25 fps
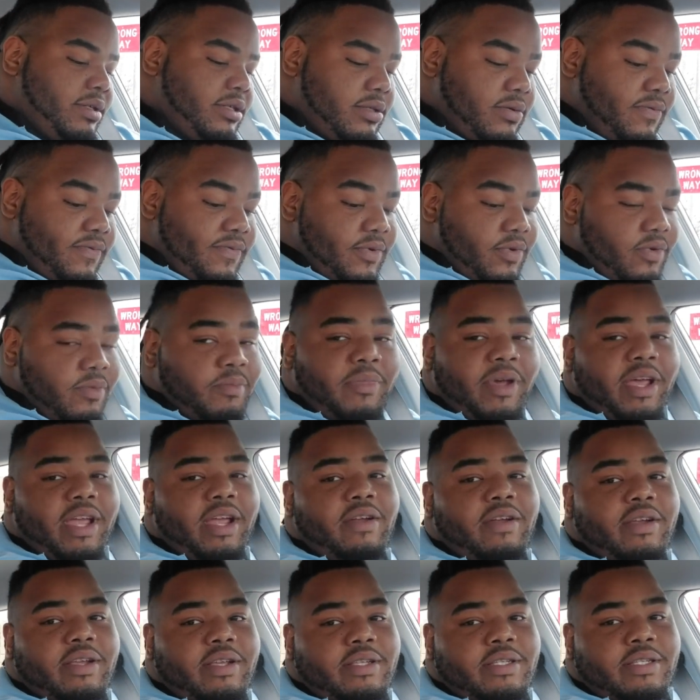some fruit and
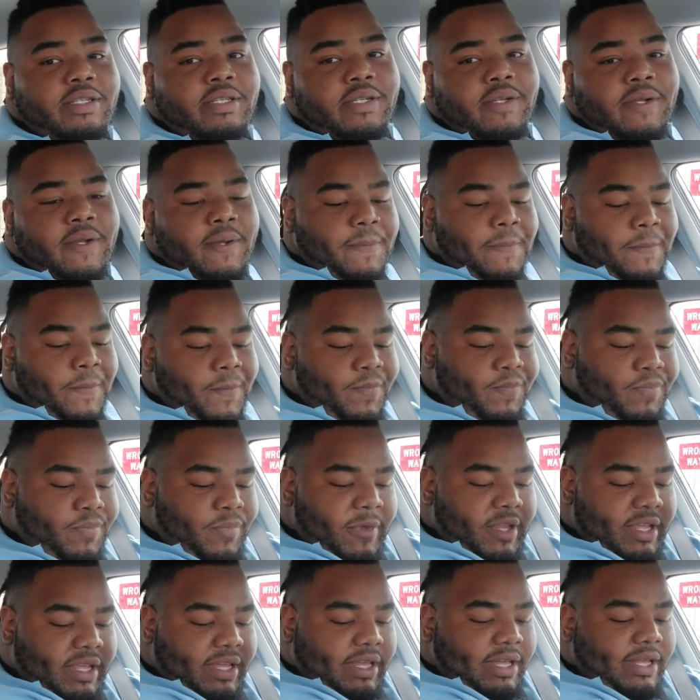berries. Yeah.
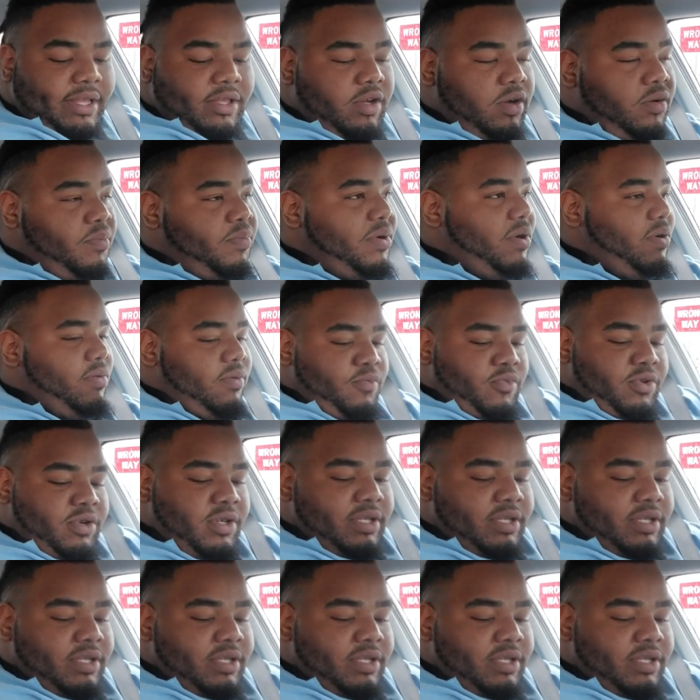And a little pro, a